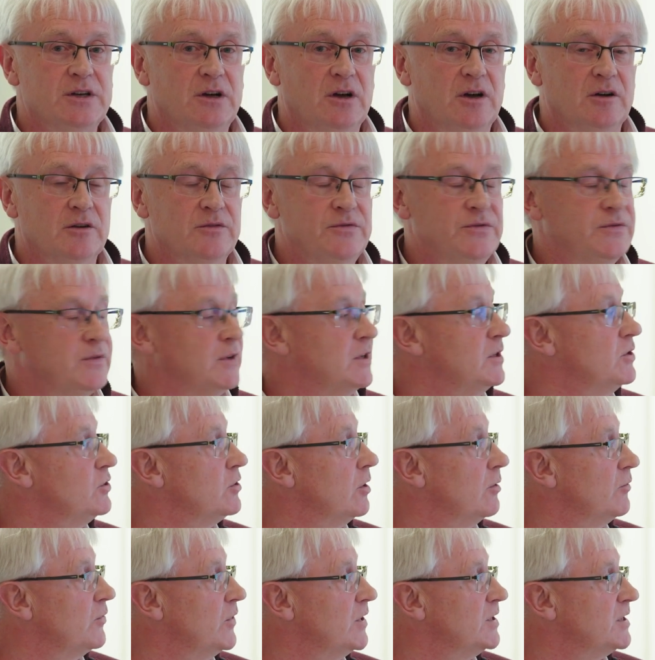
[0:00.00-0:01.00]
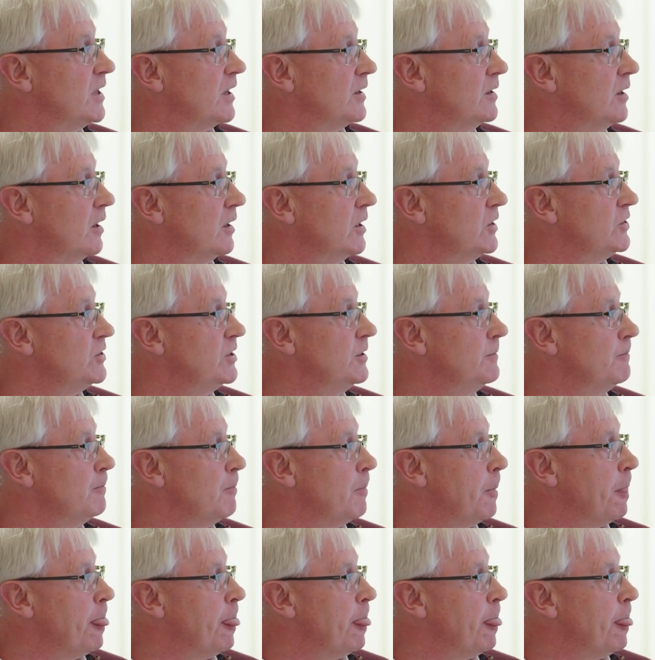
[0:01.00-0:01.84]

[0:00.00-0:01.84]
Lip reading: of germ-free technology.